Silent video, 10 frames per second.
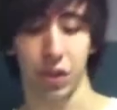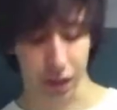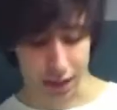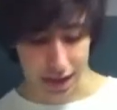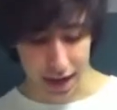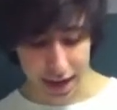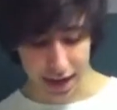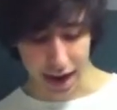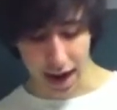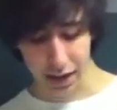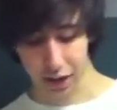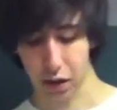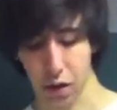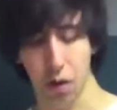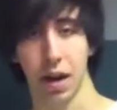It's just not as
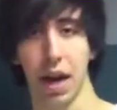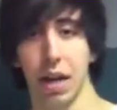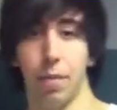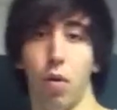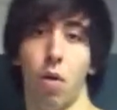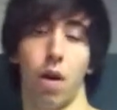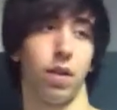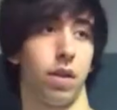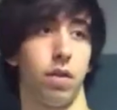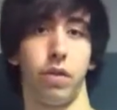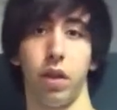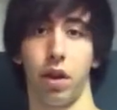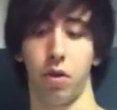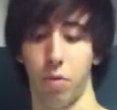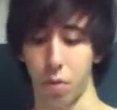good anymore. There's
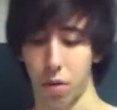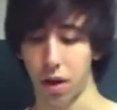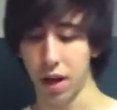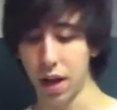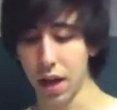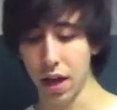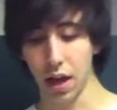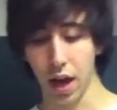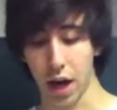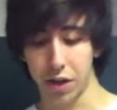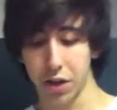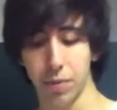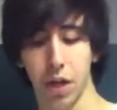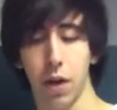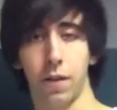really no more... It just
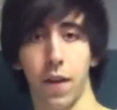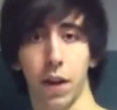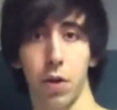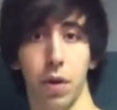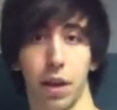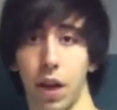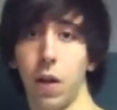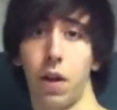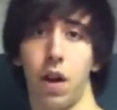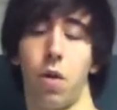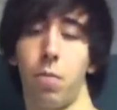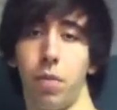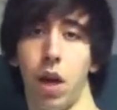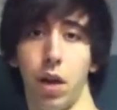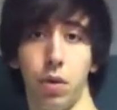comes down to the fact that you can kill it now.
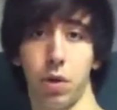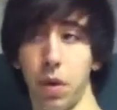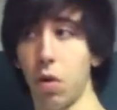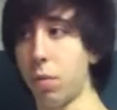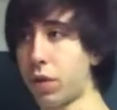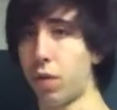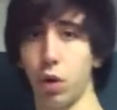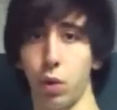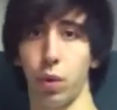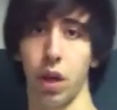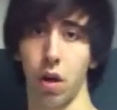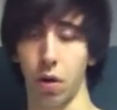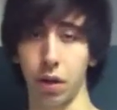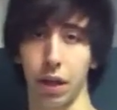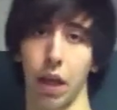It used to be almost virtually
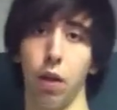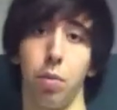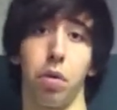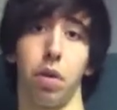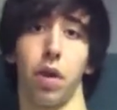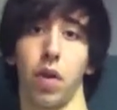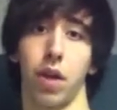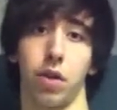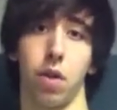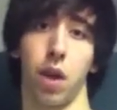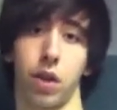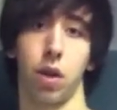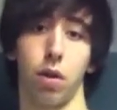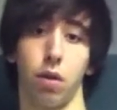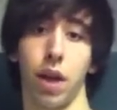unkillable in the last Codex,
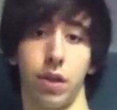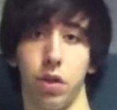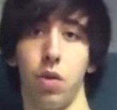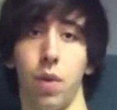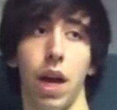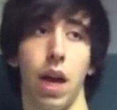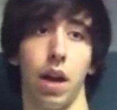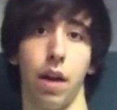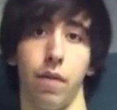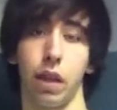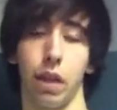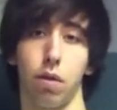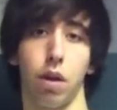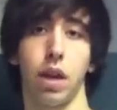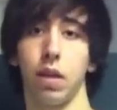unless you had a really
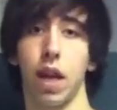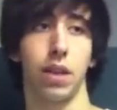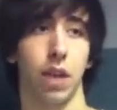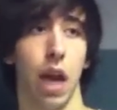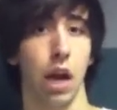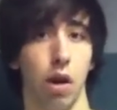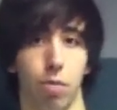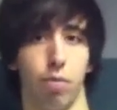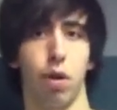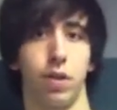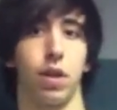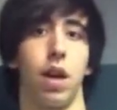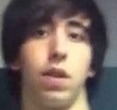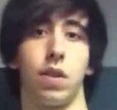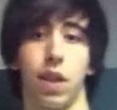lucky las cannon or
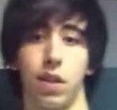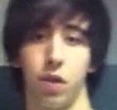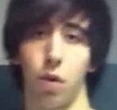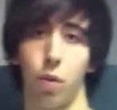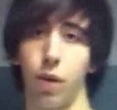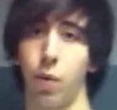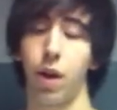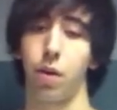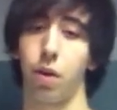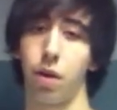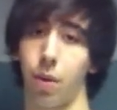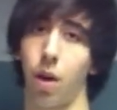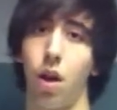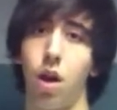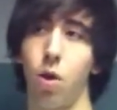broadsides. That's the only way you could do it.